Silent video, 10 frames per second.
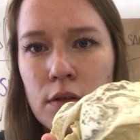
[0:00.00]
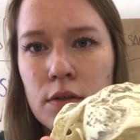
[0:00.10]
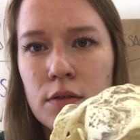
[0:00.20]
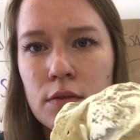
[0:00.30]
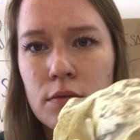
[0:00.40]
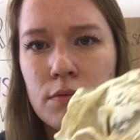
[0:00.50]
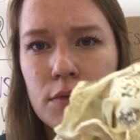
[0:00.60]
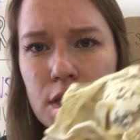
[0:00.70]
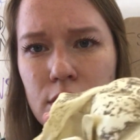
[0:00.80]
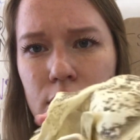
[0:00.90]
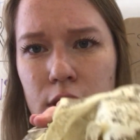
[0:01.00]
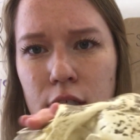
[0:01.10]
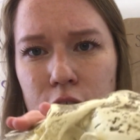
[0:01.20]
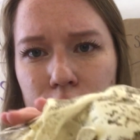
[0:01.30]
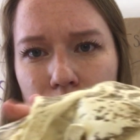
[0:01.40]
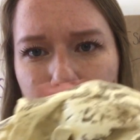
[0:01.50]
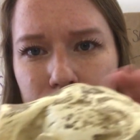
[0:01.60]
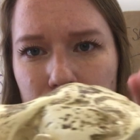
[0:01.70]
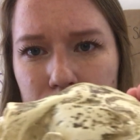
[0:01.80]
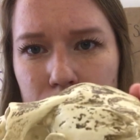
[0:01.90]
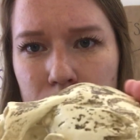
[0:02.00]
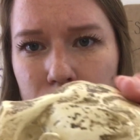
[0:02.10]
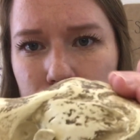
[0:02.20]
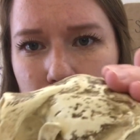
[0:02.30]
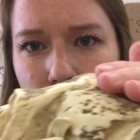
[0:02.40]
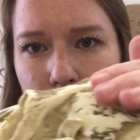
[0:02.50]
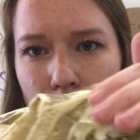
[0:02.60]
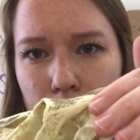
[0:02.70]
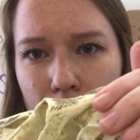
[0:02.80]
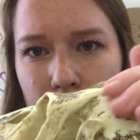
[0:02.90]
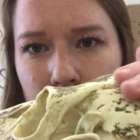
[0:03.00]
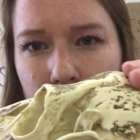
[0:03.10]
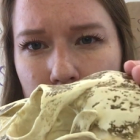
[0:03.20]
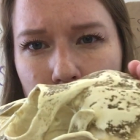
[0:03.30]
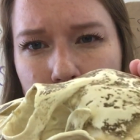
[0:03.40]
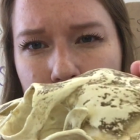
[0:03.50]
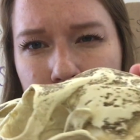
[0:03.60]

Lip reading: Do you see any shark fins? I'm going to feel around back here.